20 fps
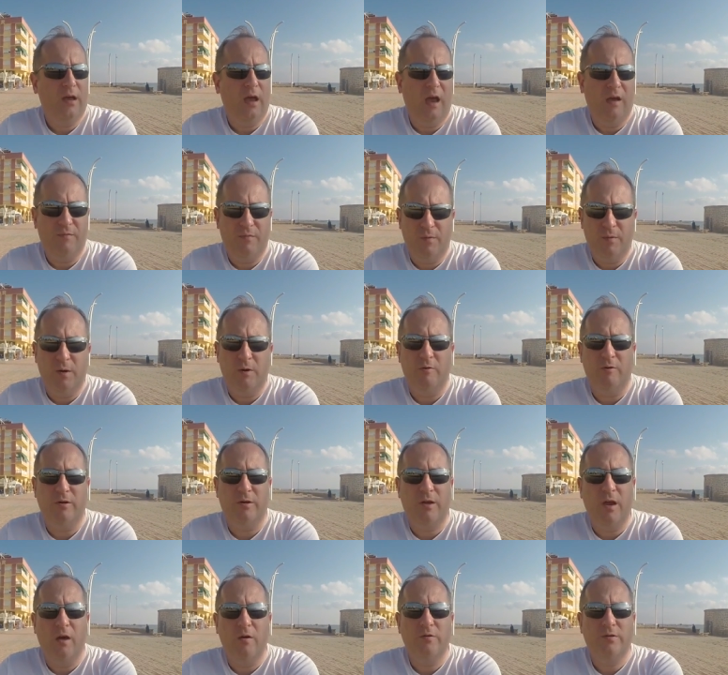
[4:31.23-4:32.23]
everybody
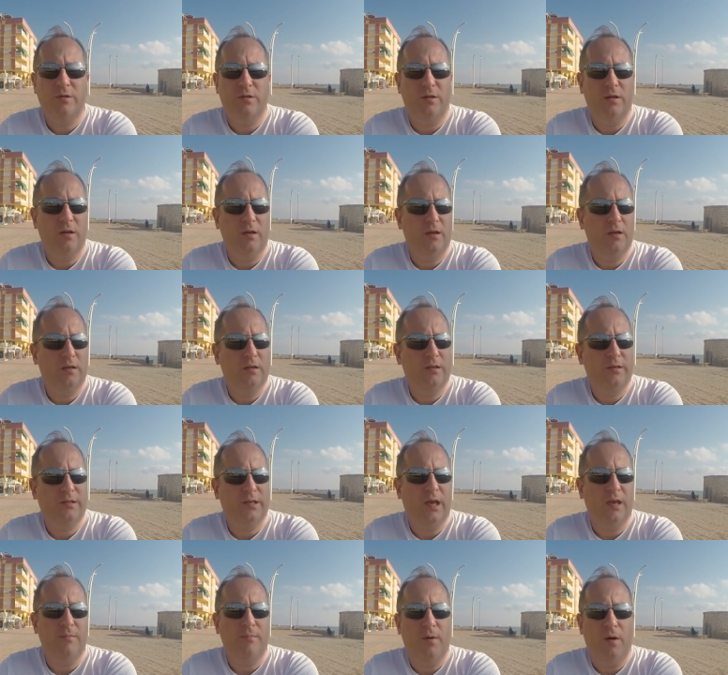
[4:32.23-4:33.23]
would go to the
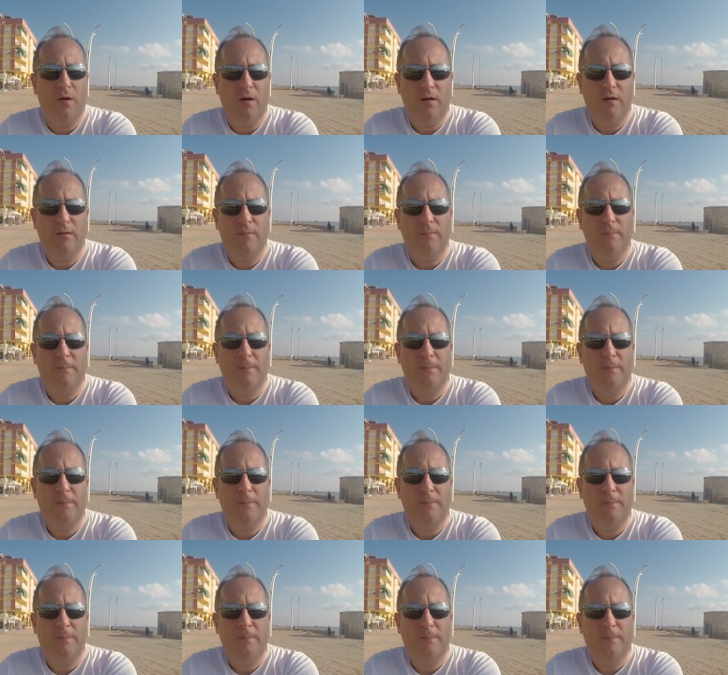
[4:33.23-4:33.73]
same bar,